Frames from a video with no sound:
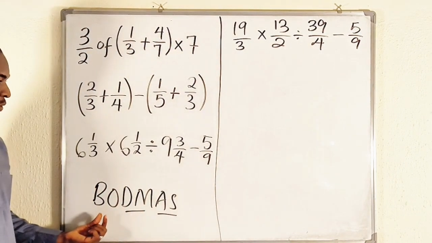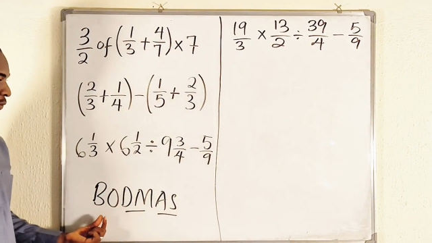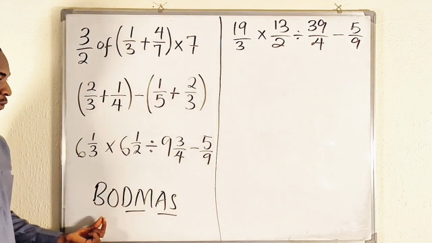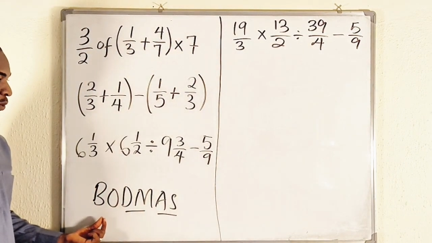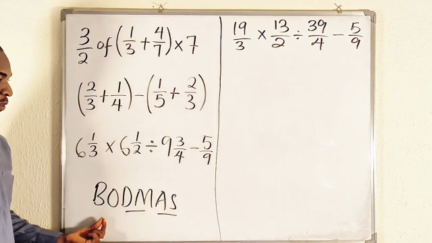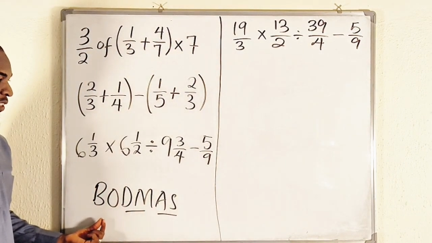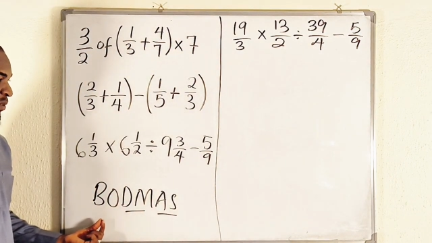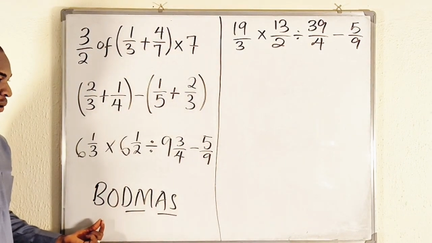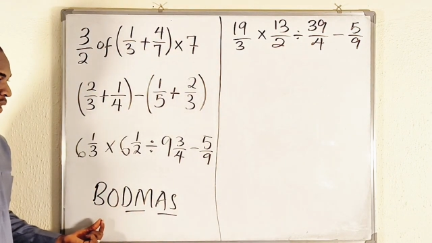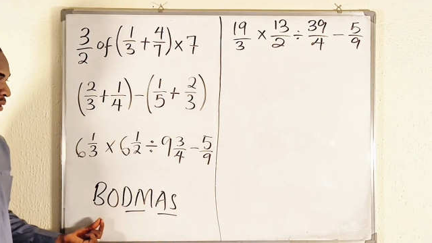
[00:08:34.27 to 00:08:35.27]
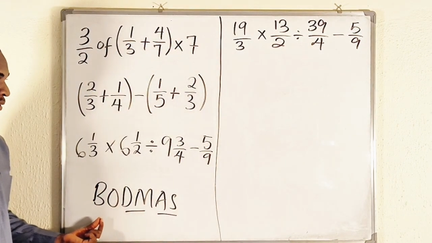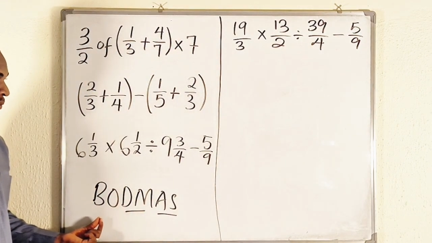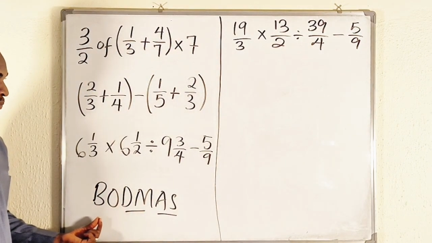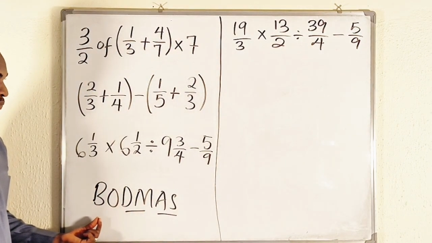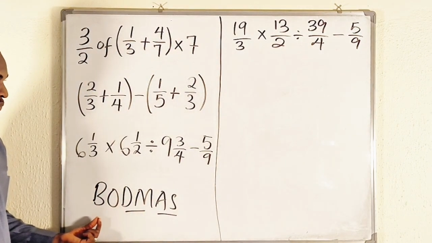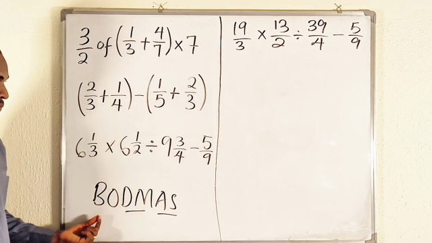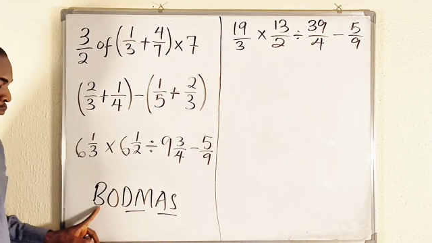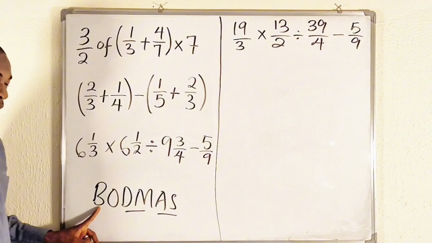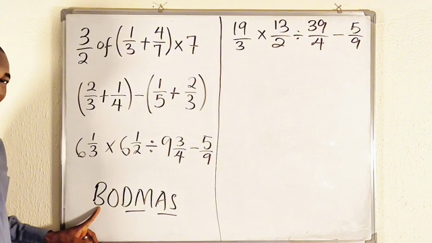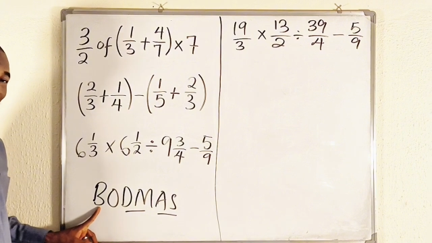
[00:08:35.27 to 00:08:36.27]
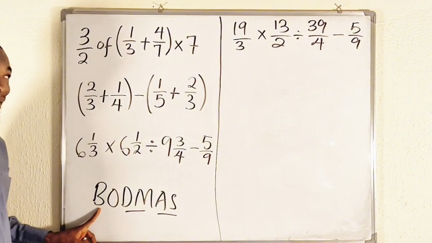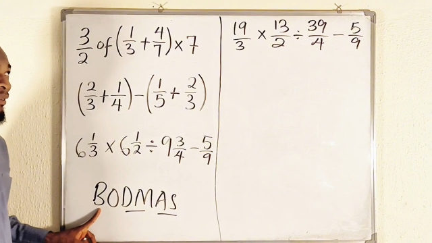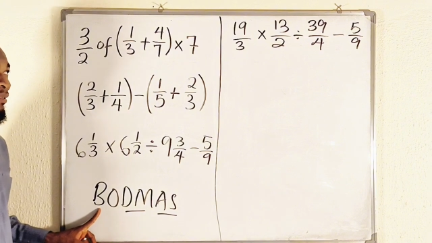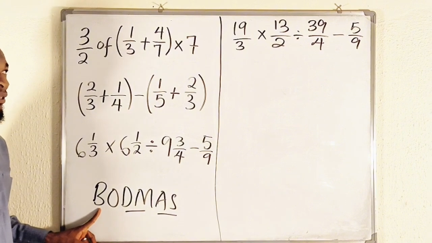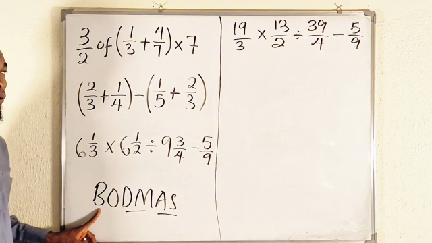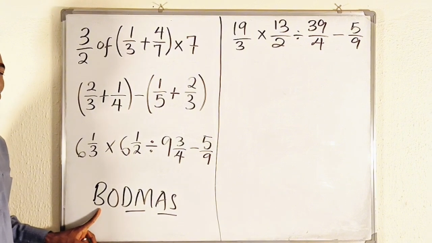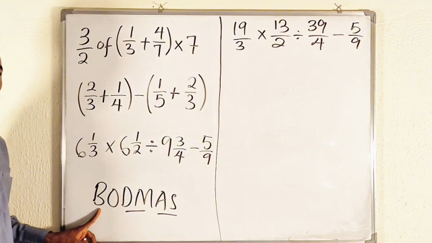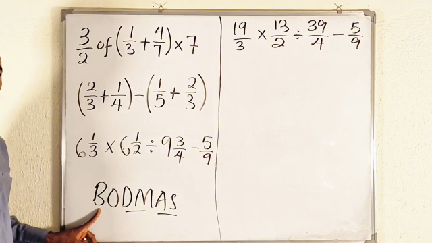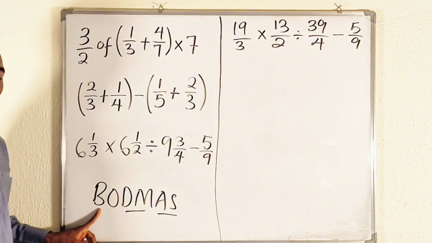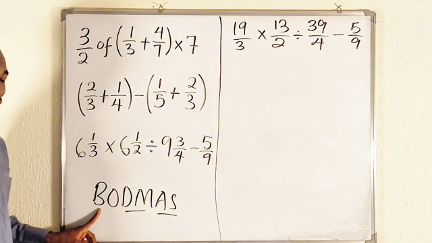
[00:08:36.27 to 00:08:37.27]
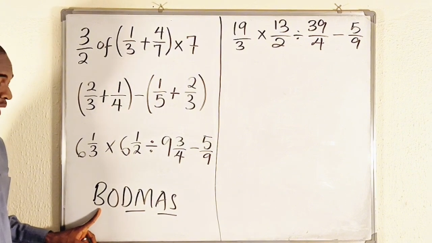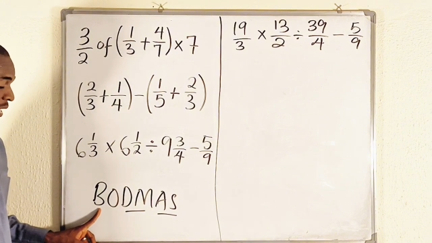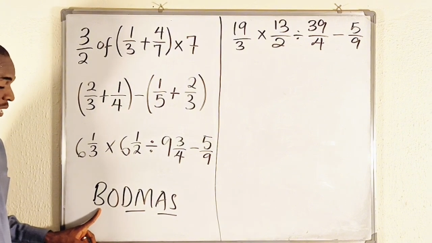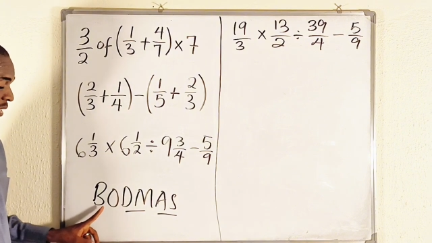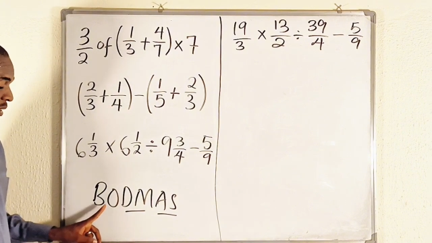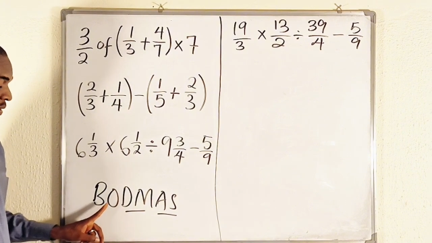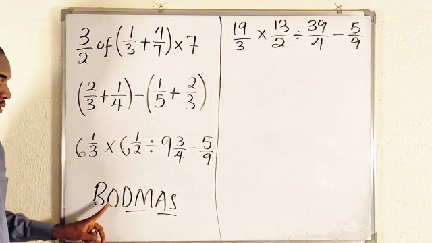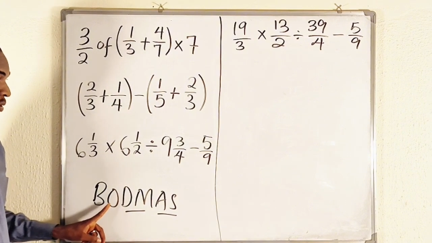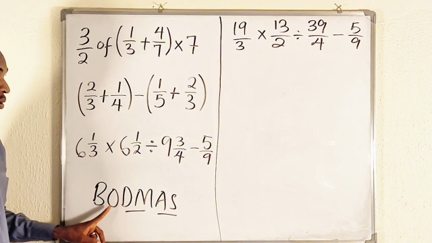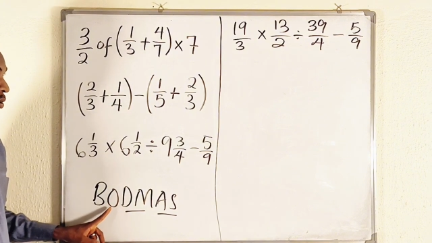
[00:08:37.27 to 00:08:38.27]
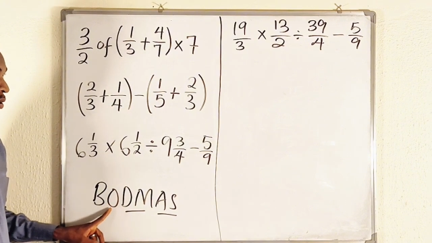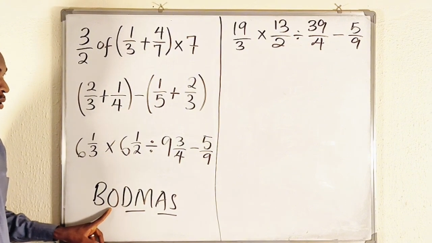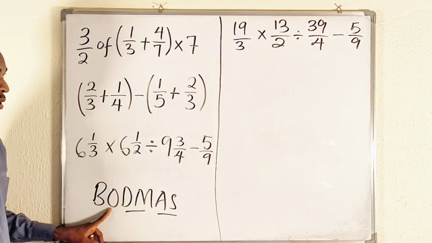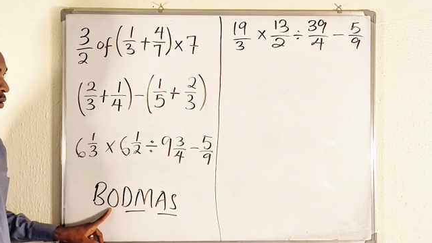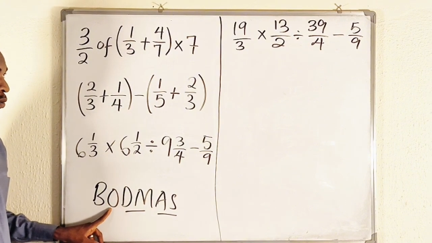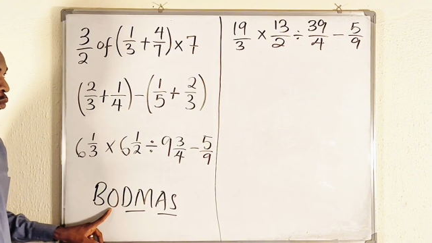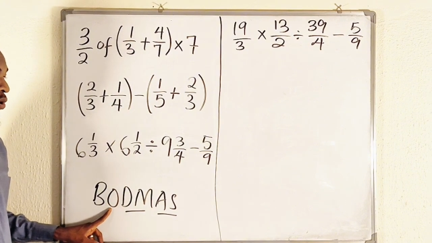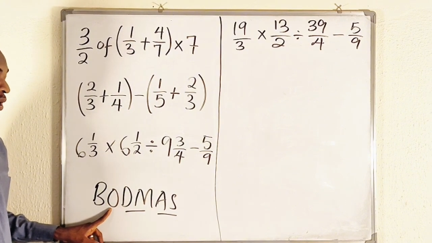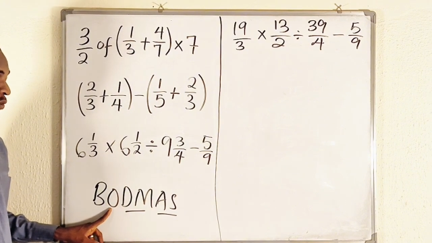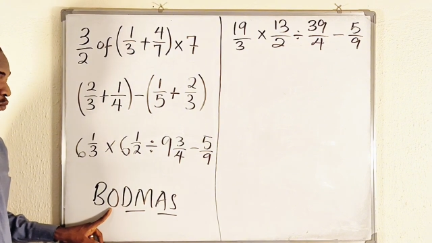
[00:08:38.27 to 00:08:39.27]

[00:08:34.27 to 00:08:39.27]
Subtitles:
[unreadable: no face in view]